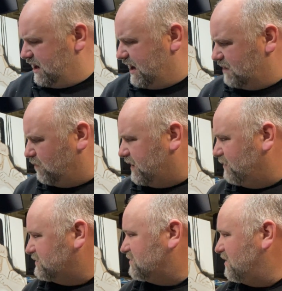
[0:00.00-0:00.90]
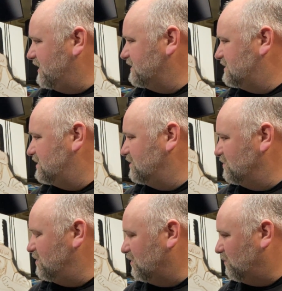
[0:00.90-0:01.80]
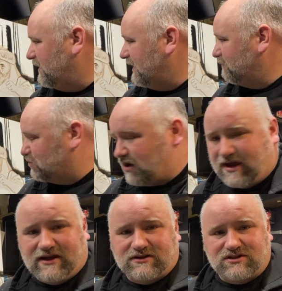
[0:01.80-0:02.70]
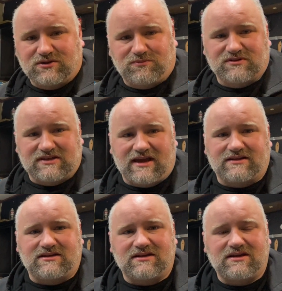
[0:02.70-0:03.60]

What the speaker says: And what I was trying to, or what I am trying to present